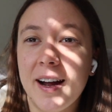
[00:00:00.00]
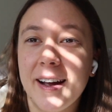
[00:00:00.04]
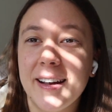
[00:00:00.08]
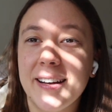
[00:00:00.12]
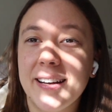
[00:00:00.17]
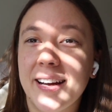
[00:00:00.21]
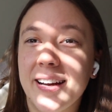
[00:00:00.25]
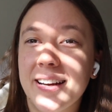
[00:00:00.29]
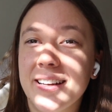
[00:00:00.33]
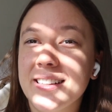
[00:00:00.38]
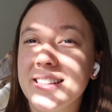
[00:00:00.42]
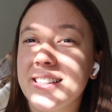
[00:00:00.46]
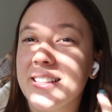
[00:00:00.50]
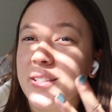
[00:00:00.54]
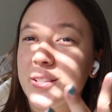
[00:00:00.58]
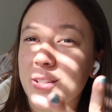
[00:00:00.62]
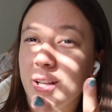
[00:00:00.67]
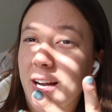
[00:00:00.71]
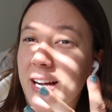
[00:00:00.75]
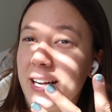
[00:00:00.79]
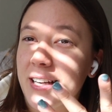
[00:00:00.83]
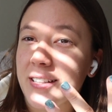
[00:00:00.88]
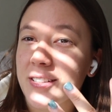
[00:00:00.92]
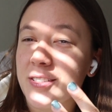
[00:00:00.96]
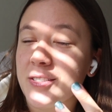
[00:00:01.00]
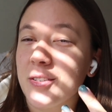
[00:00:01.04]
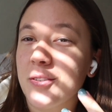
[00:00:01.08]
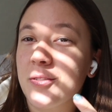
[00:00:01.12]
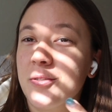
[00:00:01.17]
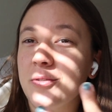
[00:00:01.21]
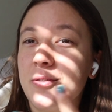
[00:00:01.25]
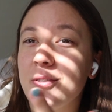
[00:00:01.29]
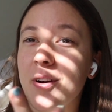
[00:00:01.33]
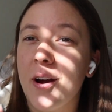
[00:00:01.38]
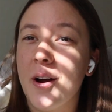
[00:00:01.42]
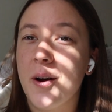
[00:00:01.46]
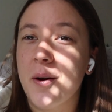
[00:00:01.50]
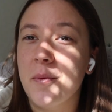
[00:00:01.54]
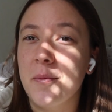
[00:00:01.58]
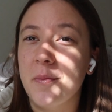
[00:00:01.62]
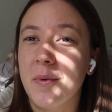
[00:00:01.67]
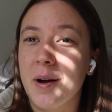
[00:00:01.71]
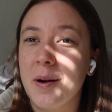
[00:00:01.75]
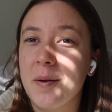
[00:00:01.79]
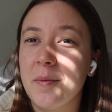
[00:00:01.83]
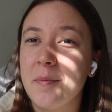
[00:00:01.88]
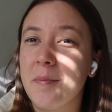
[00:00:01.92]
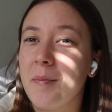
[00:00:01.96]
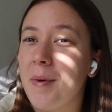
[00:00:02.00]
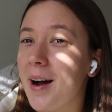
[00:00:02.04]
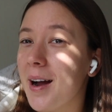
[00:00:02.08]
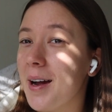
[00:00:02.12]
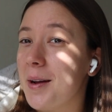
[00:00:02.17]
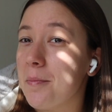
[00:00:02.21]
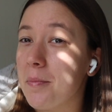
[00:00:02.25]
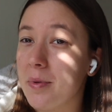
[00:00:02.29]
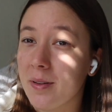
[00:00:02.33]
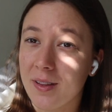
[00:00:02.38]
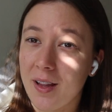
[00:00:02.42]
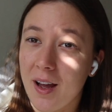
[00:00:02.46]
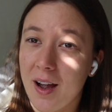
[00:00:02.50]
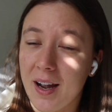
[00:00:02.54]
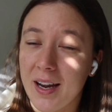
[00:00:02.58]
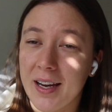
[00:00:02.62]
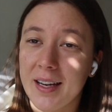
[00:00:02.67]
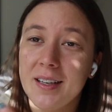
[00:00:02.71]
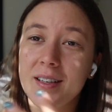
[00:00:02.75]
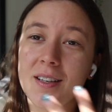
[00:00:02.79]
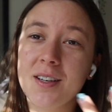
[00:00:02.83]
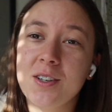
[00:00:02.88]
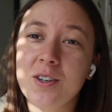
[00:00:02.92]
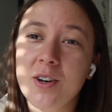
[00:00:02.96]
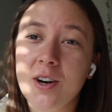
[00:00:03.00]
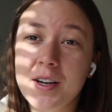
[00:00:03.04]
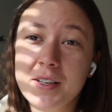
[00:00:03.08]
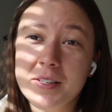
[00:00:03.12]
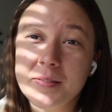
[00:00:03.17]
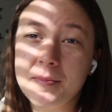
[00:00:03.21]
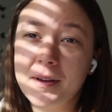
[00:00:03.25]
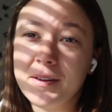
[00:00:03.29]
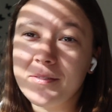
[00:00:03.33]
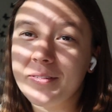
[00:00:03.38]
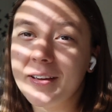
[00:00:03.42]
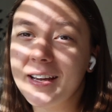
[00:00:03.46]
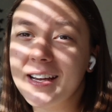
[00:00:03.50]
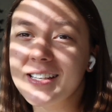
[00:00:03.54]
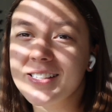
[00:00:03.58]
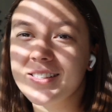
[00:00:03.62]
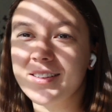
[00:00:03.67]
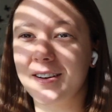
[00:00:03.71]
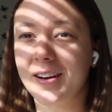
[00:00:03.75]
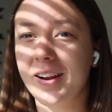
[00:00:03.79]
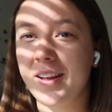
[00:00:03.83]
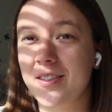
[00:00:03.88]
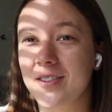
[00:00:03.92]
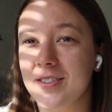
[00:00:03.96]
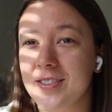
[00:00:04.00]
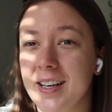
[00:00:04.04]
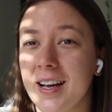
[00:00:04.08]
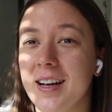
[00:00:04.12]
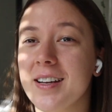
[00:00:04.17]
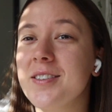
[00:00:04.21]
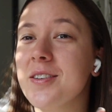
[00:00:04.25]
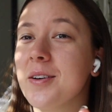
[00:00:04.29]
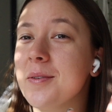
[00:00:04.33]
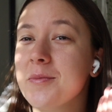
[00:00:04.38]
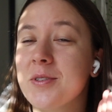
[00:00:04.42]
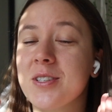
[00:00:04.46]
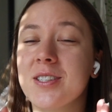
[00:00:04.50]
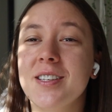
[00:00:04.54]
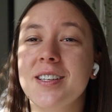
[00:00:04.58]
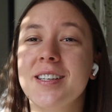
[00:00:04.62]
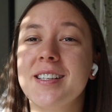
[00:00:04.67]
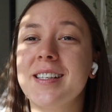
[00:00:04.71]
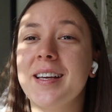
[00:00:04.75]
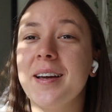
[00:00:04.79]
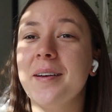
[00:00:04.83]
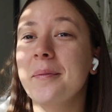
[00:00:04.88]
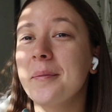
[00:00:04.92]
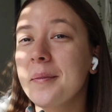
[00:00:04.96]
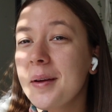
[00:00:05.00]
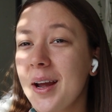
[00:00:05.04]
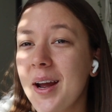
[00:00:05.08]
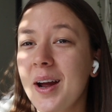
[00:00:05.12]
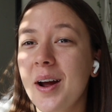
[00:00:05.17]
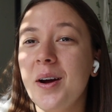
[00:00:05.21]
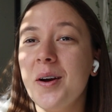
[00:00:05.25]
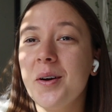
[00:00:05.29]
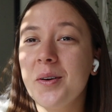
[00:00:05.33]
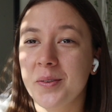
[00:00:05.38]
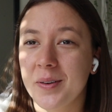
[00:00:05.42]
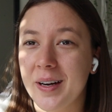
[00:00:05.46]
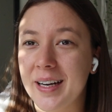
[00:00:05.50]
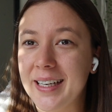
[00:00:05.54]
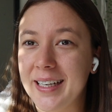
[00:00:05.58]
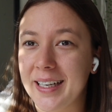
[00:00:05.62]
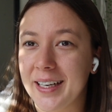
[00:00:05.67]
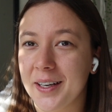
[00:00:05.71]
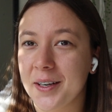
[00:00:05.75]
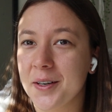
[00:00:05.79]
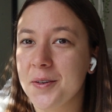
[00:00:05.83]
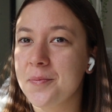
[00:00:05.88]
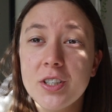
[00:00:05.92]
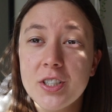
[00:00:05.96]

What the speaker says: I get the lines from my blind across my face on either side, so I'm just gonna say it right here.